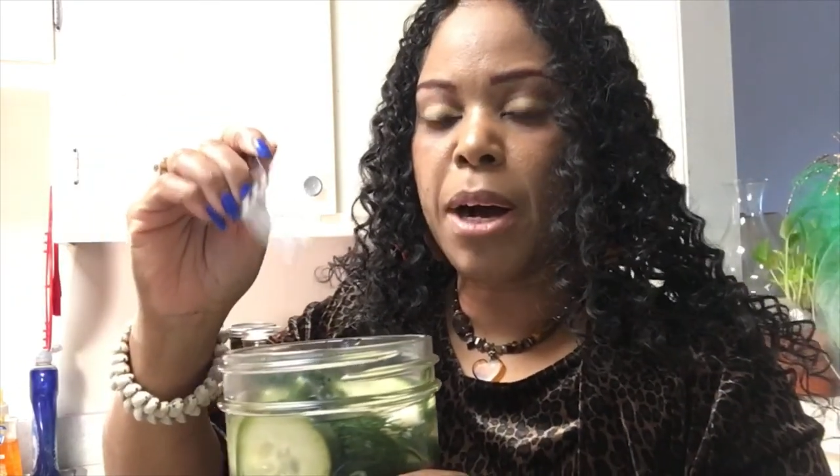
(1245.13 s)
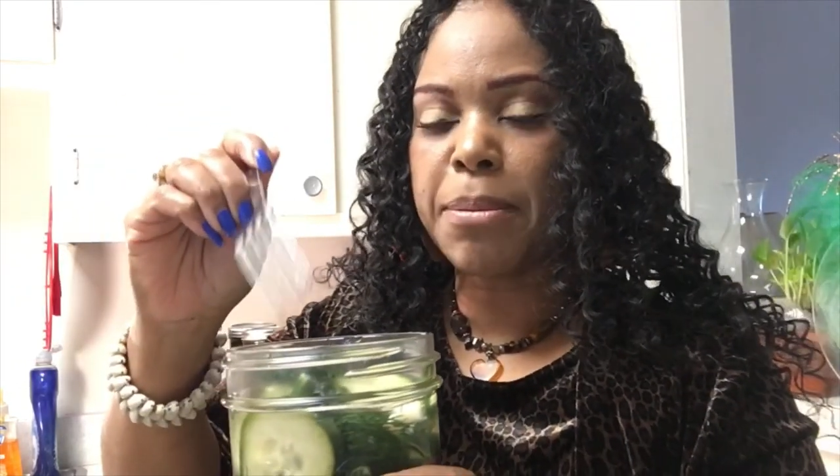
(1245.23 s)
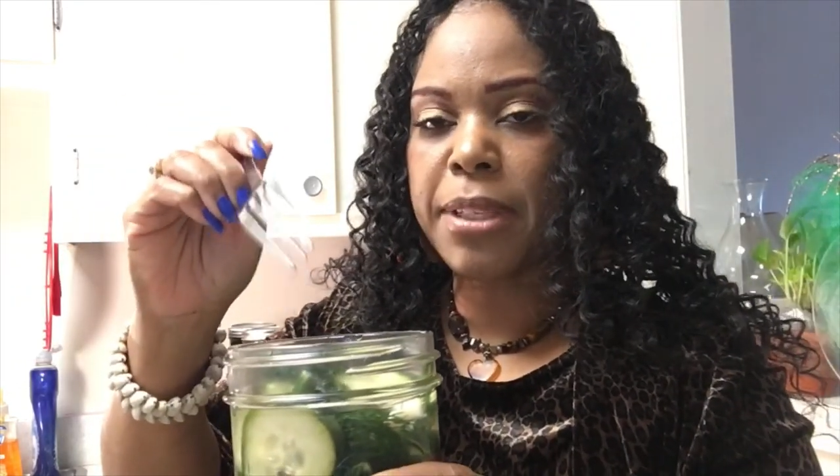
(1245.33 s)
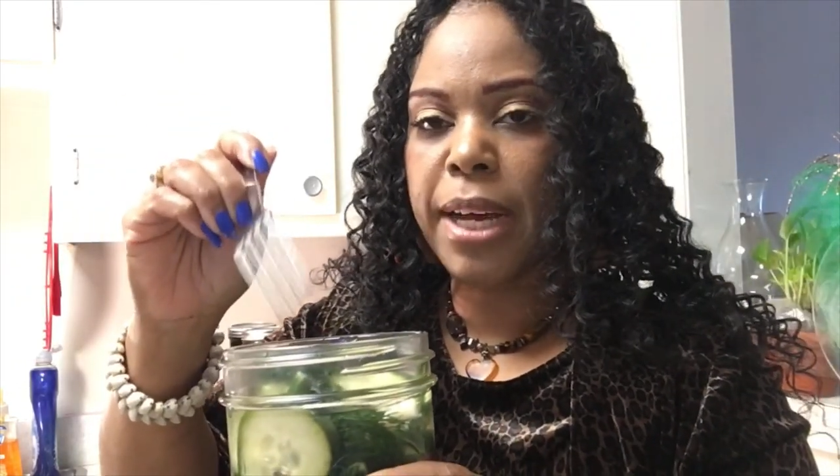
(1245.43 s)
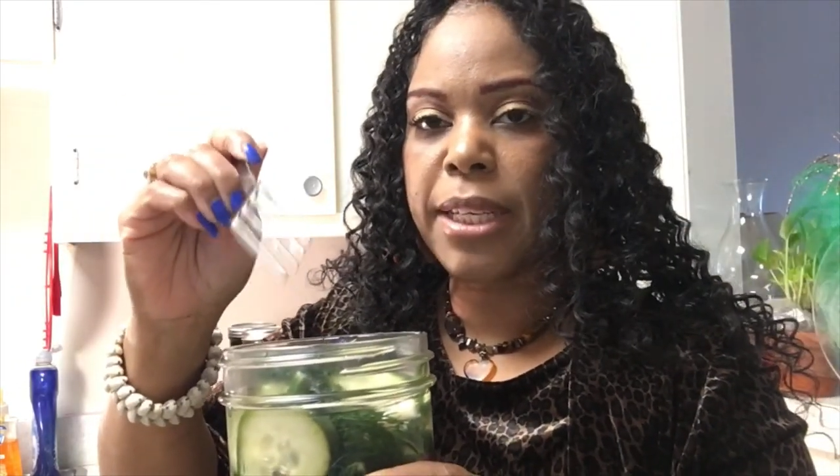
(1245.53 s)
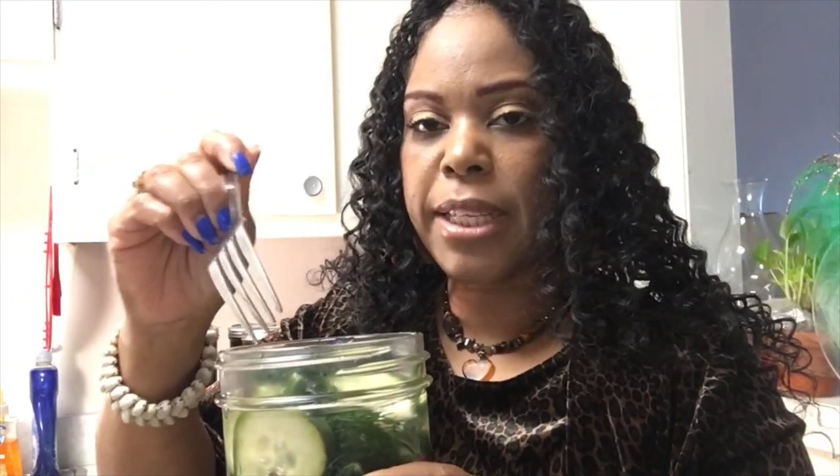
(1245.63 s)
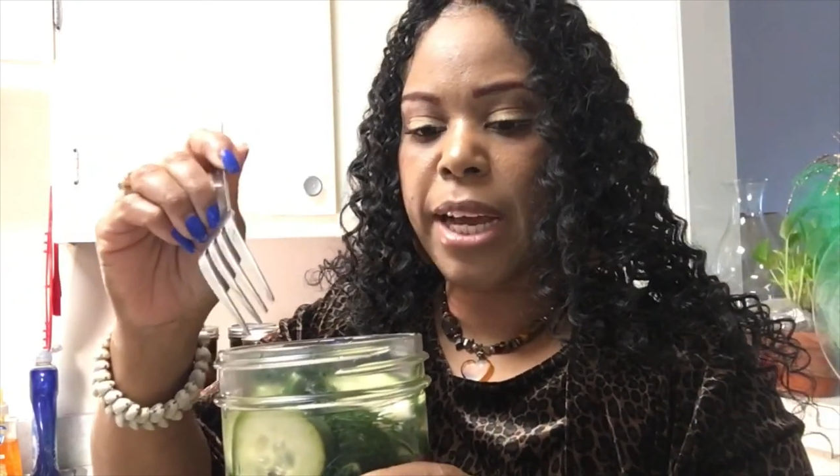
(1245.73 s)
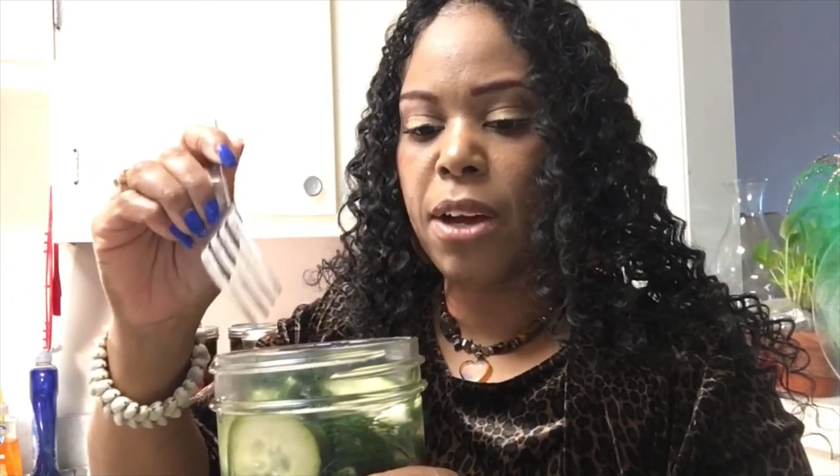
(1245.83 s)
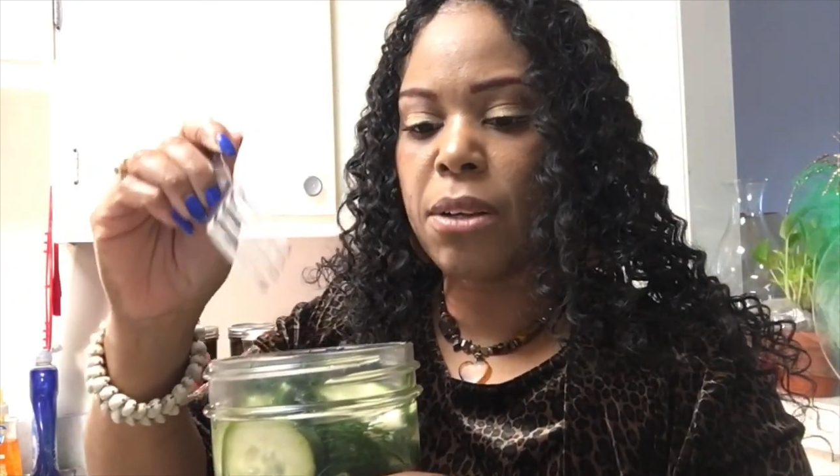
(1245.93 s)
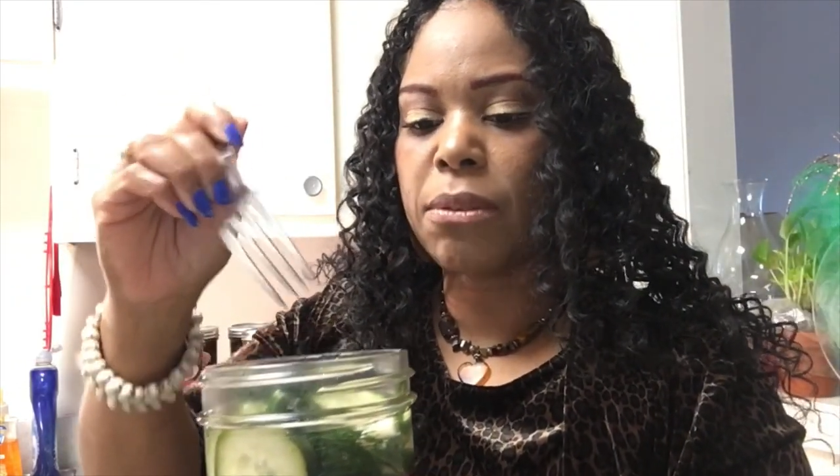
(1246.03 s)
upside
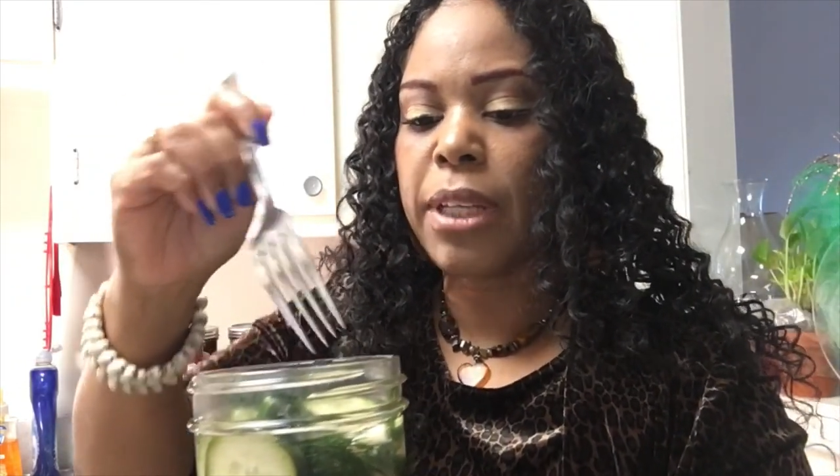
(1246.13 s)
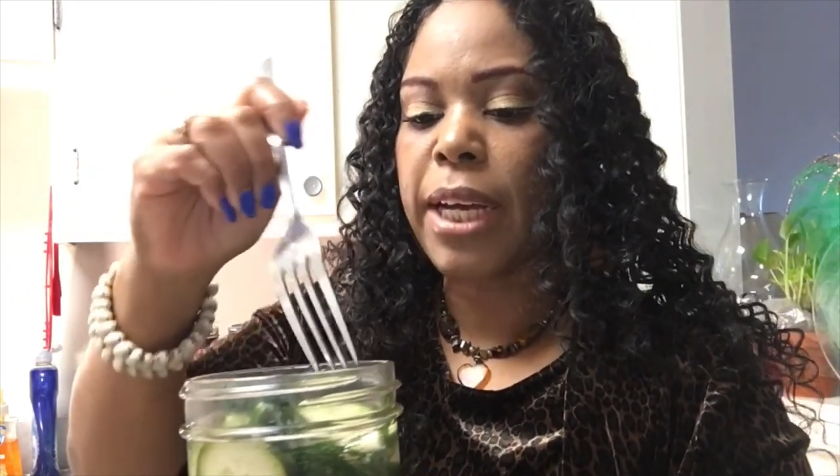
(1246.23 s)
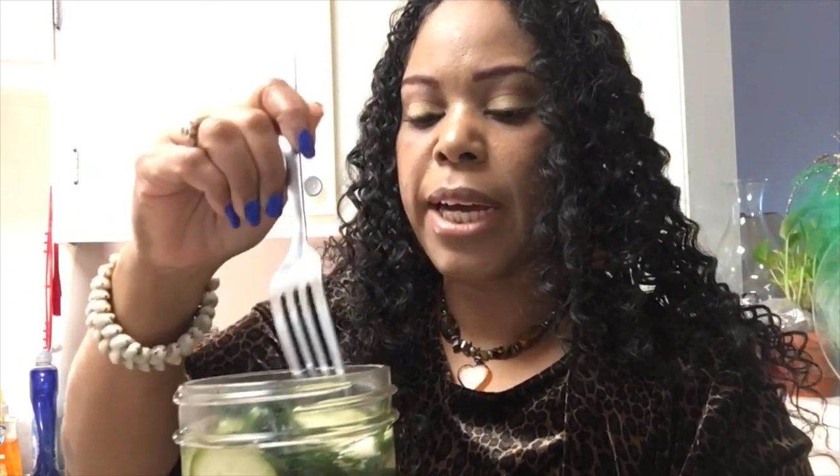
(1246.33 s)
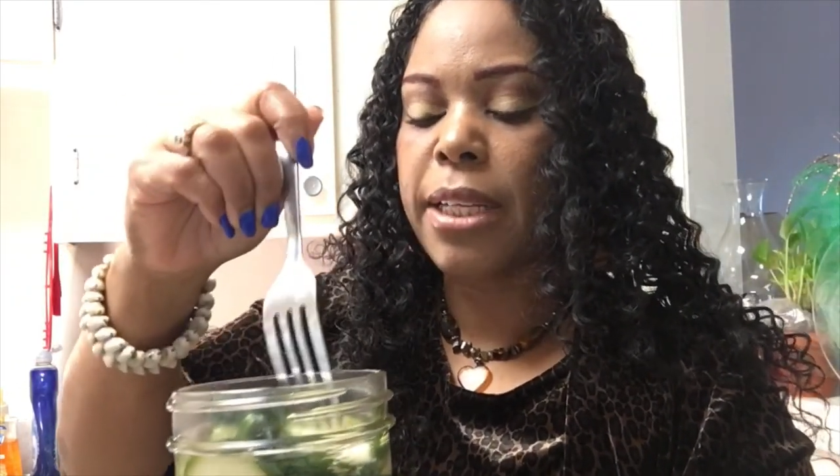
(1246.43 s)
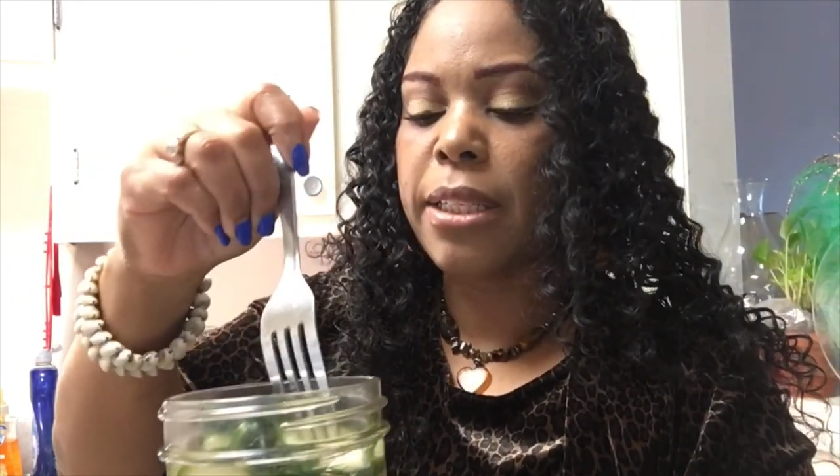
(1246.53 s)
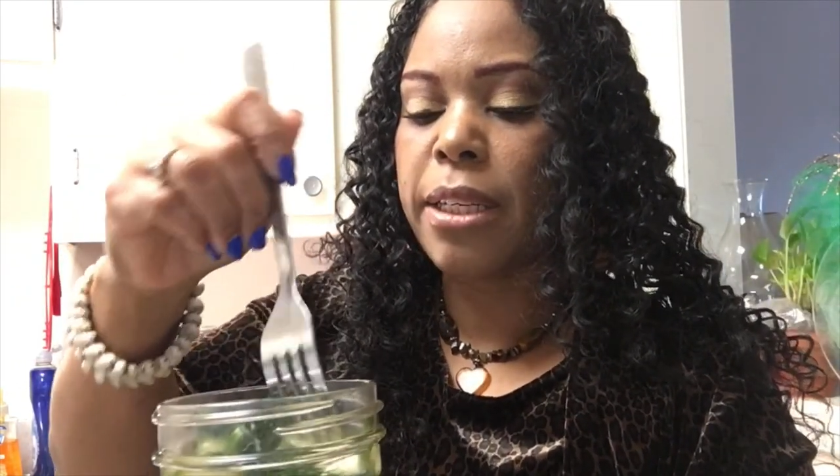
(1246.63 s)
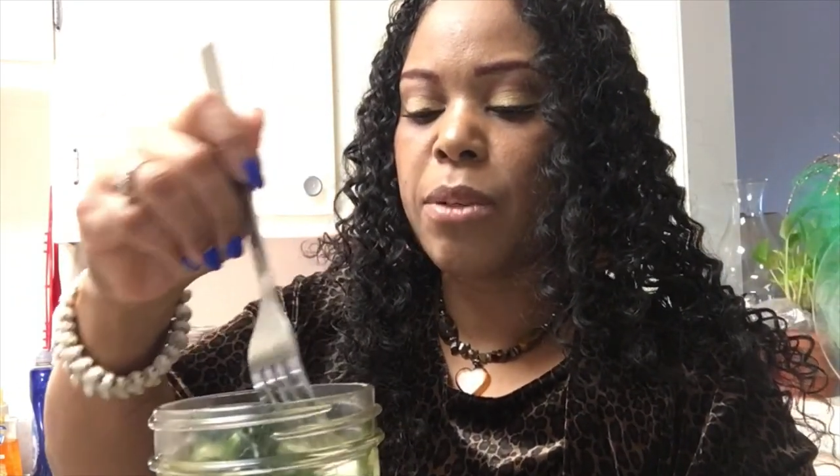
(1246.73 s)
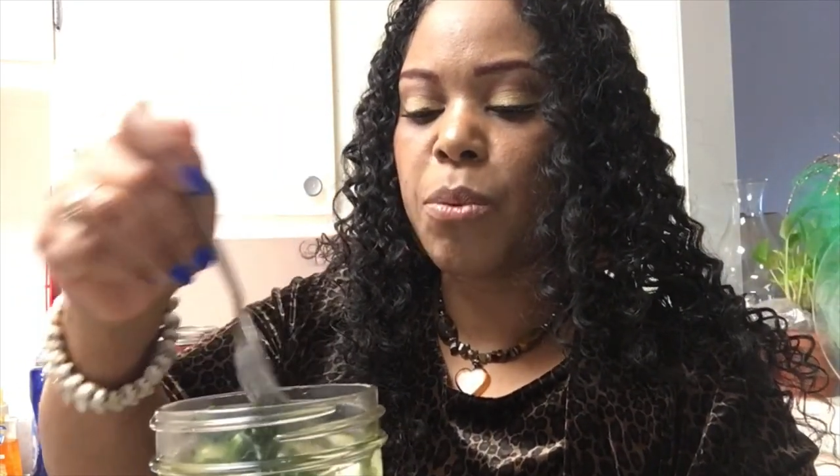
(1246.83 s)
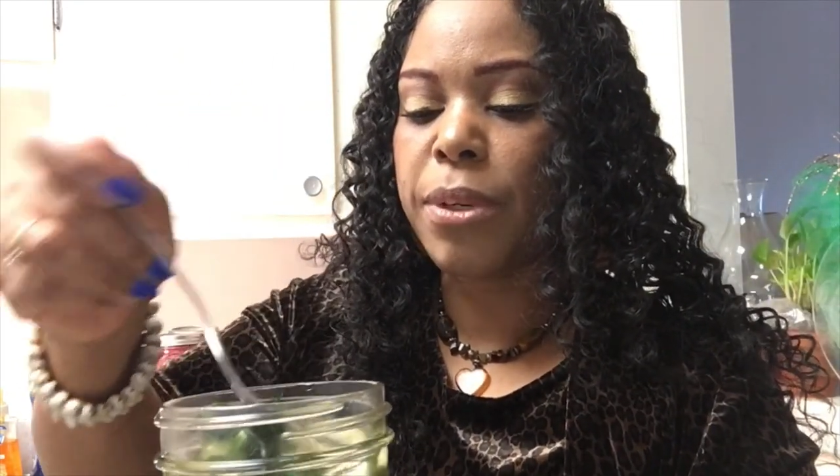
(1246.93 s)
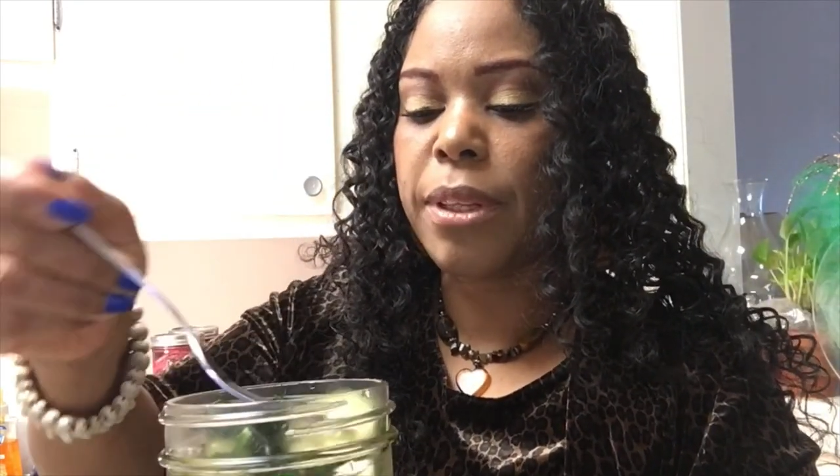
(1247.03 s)
down like I
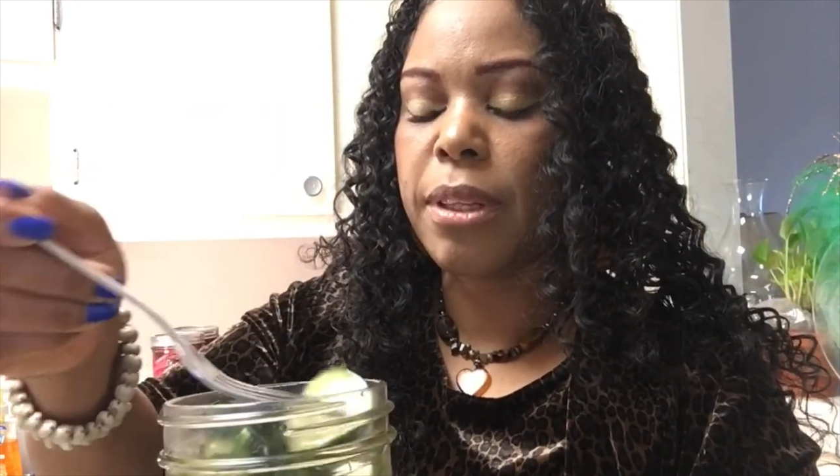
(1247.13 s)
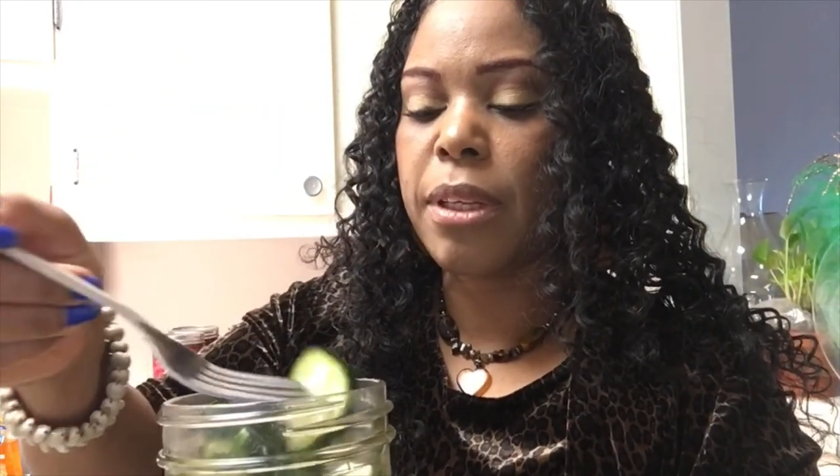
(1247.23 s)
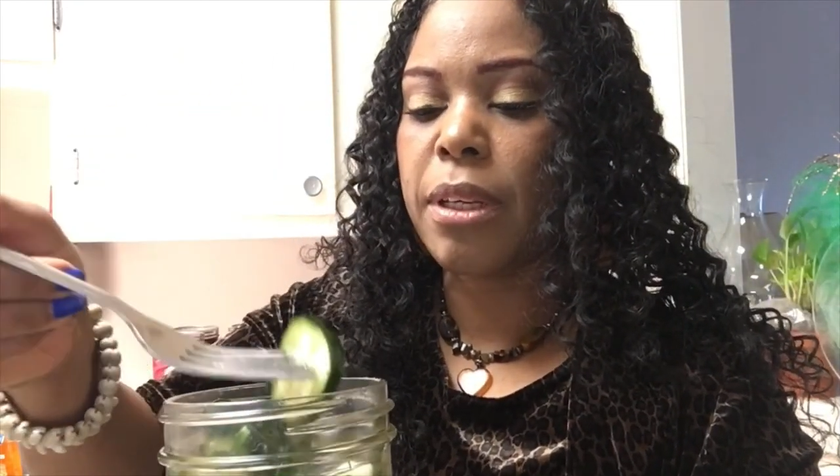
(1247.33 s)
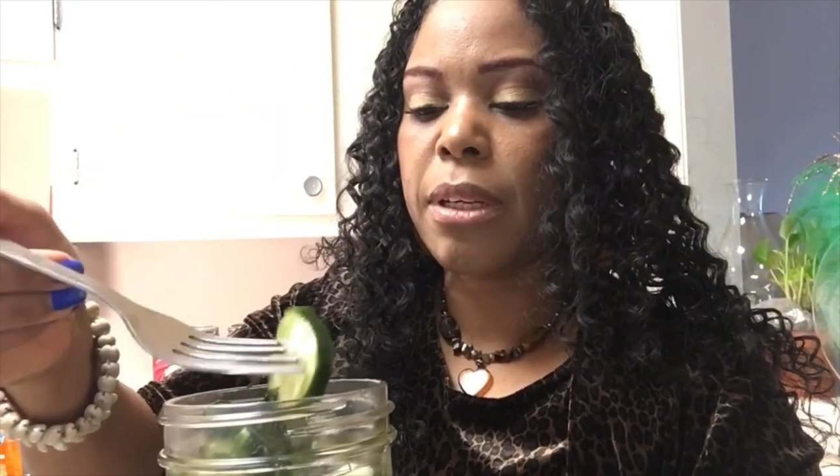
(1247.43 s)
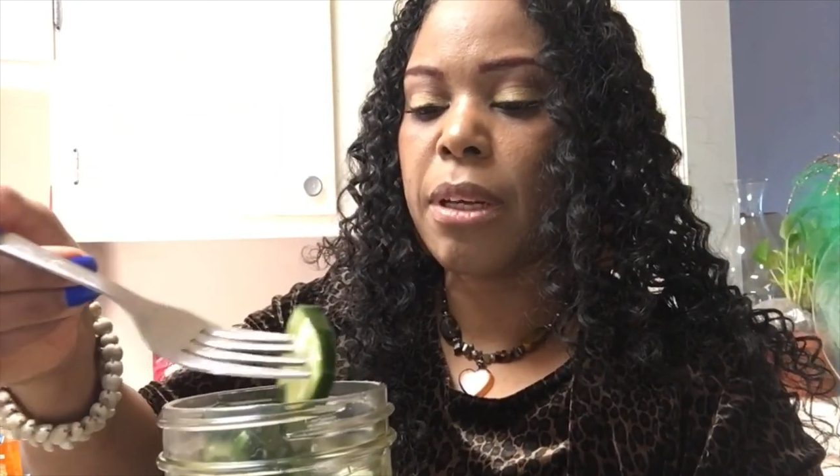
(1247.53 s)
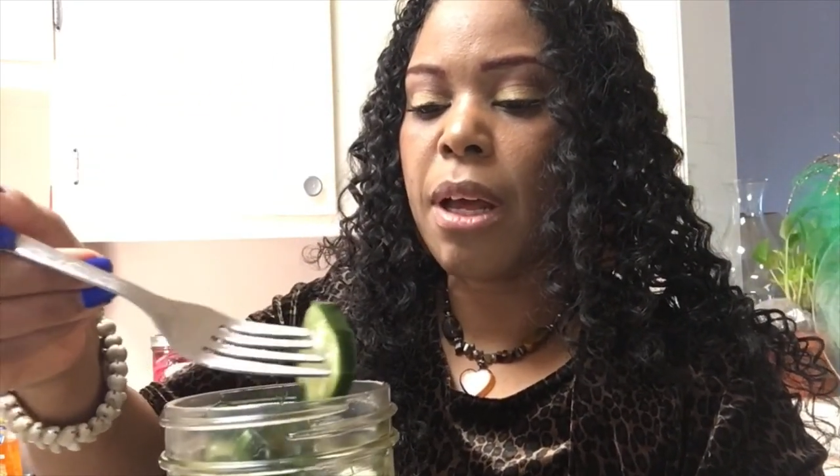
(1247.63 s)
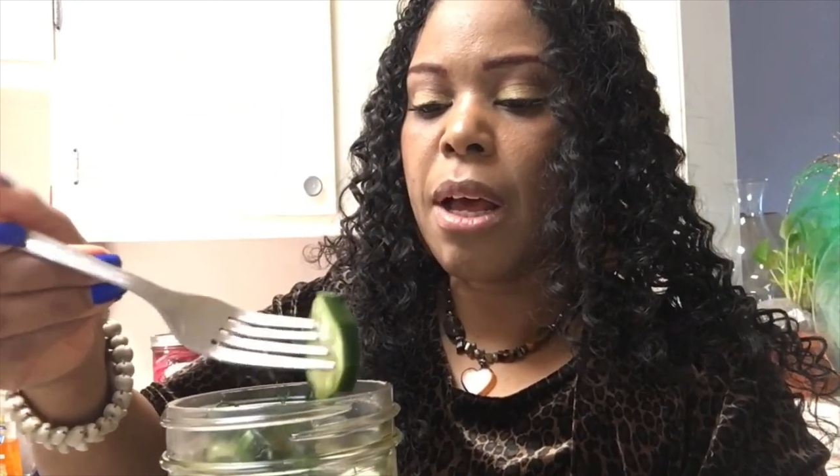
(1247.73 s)
did with the